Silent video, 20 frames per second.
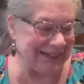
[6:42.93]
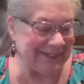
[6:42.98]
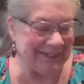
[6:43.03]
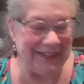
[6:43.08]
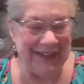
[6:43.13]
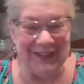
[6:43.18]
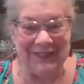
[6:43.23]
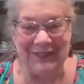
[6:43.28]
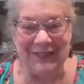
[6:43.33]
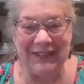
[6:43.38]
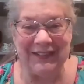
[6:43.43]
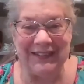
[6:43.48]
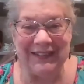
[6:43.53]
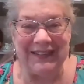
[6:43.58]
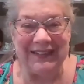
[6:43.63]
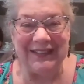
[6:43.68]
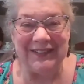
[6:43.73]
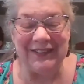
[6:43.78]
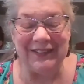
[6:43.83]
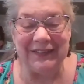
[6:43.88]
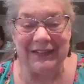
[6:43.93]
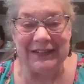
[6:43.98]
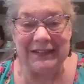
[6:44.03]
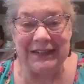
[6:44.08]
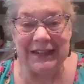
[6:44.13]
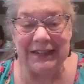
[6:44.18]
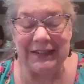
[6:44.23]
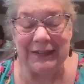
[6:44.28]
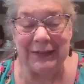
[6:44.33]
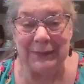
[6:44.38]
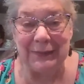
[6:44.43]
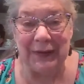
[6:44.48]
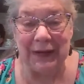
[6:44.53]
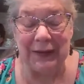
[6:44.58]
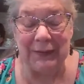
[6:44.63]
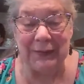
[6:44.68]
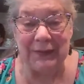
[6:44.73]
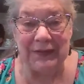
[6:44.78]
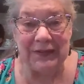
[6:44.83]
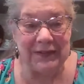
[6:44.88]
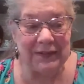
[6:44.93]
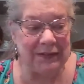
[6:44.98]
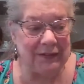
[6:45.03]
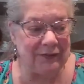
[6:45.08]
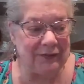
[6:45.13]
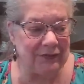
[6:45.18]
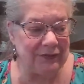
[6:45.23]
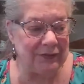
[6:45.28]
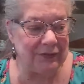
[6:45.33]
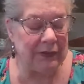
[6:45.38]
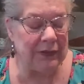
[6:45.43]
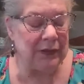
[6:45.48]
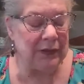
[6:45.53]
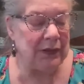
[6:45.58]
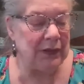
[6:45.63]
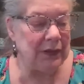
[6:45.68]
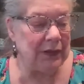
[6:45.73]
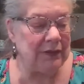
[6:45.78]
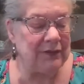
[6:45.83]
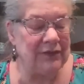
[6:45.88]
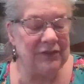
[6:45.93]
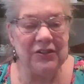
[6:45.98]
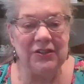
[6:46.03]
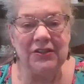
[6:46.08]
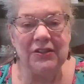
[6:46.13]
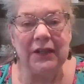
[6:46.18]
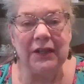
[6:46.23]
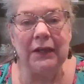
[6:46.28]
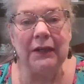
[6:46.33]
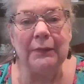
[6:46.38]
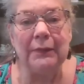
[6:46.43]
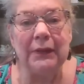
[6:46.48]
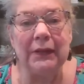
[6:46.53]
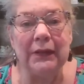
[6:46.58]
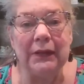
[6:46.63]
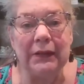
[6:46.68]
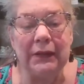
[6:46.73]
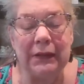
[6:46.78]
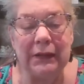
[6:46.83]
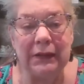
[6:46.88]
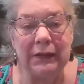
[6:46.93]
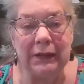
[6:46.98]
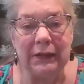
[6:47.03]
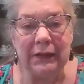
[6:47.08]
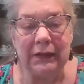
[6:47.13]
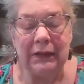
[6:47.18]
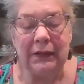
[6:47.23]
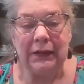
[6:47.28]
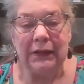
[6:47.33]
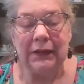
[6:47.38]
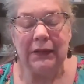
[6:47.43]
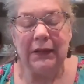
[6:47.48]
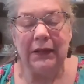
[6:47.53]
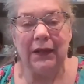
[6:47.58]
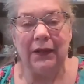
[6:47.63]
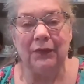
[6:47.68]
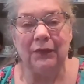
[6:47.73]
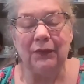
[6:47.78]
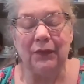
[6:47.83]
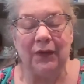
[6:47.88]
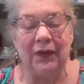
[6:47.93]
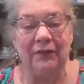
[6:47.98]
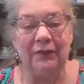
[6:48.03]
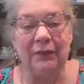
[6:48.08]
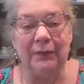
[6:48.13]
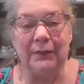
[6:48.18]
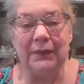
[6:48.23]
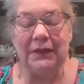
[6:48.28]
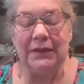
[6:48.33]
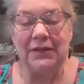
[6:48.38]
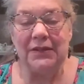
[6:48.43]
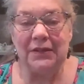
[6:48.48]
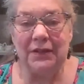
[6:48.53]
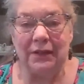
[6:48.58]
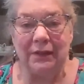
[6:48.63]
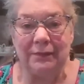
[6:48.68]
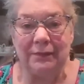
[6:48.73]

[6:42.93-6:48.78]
have one thing called the 10 Commandments of sustainability, and one of them is